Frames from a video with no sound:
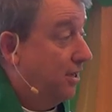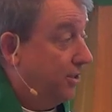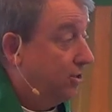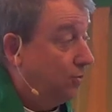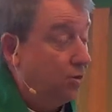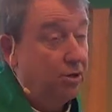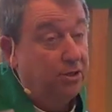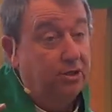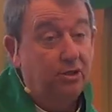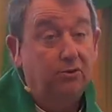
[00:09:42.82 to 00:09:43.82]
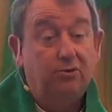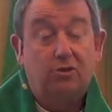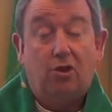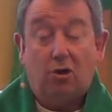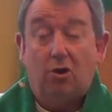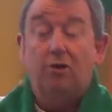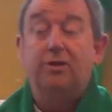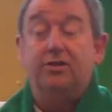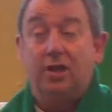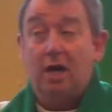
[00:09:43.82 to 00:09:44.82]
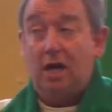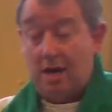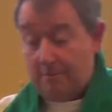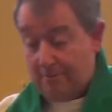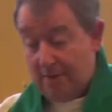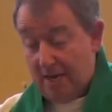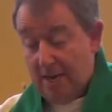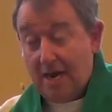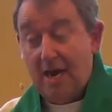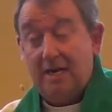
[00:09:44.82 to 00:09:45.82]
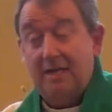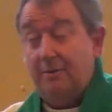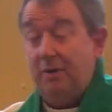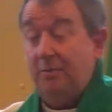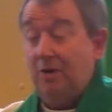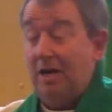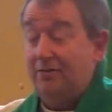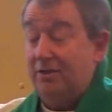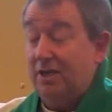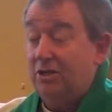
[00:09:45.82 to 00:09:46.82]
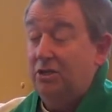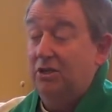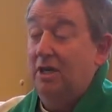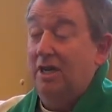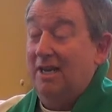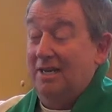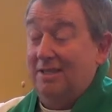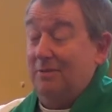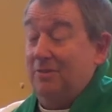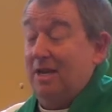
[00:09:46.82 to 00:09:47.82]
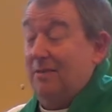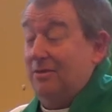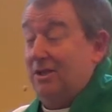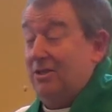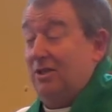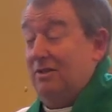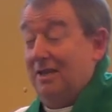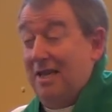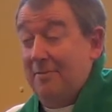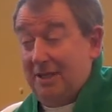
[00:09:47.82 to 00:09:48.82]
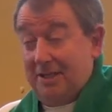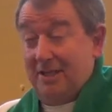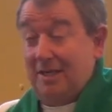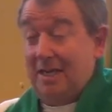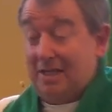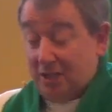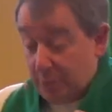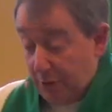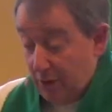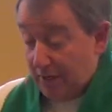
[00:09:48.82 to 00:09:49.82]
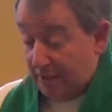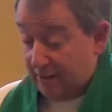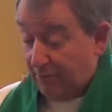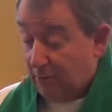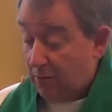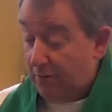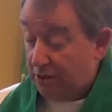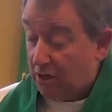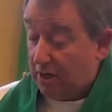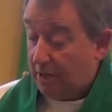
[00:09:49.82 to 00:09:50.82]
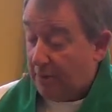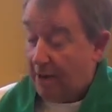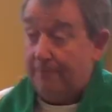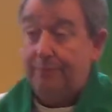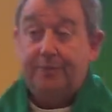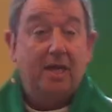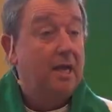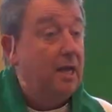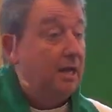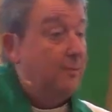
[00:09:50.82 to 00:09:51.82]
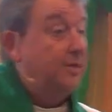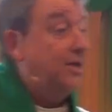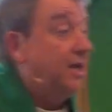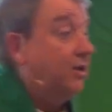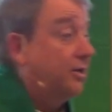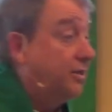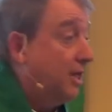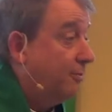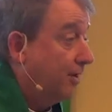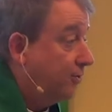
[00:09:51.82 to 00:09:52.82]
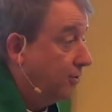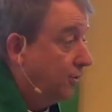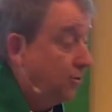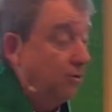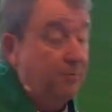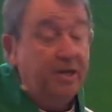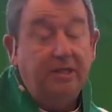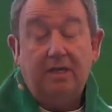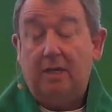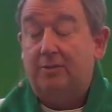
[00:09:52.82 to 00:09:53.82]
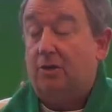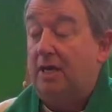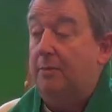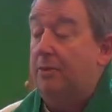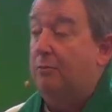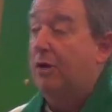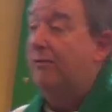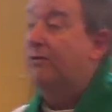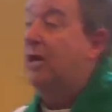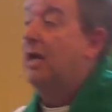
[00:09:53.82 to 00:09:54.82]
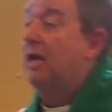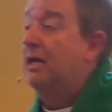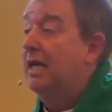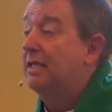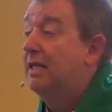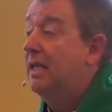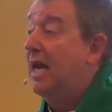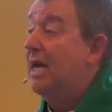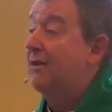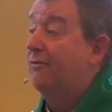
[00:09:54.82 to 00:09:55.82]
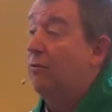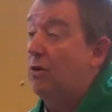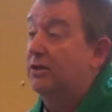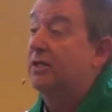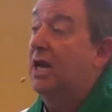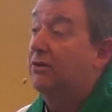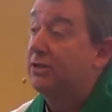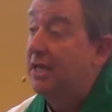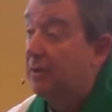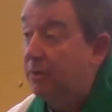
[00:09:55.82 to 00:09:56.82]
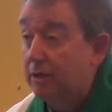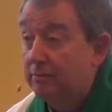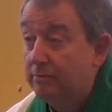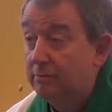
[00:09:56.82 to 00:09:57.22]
This word is used all the time. And I think people have sometimes such a limited experience of what we talk about. Let me take you to Tampa. I've told the story many times, so I'll keep it brief. 1984, South Tampa.